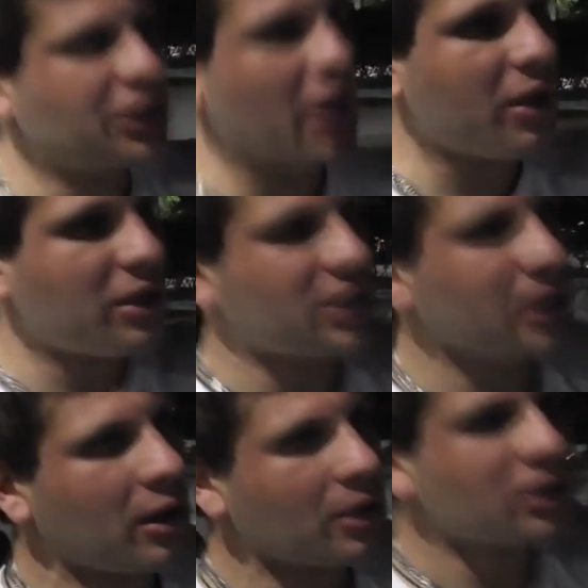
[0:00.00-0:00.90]

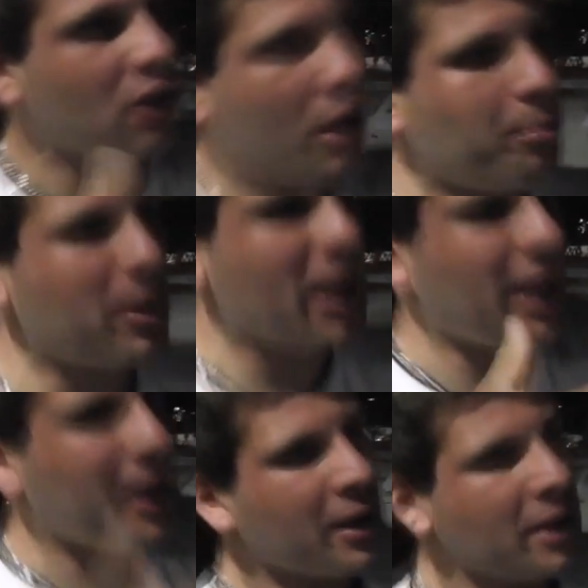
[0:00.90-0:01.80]
slurp
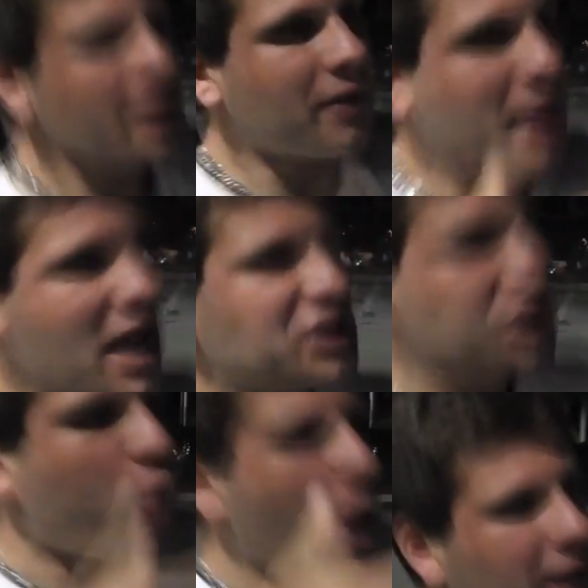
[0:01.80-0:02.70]
me
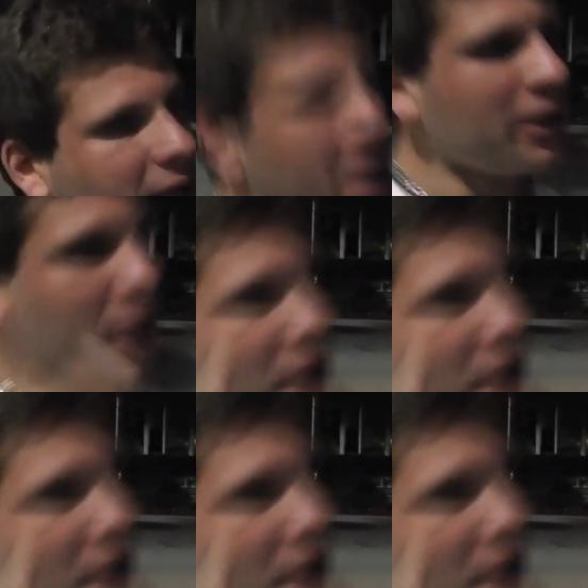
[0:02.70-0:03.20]
the quick,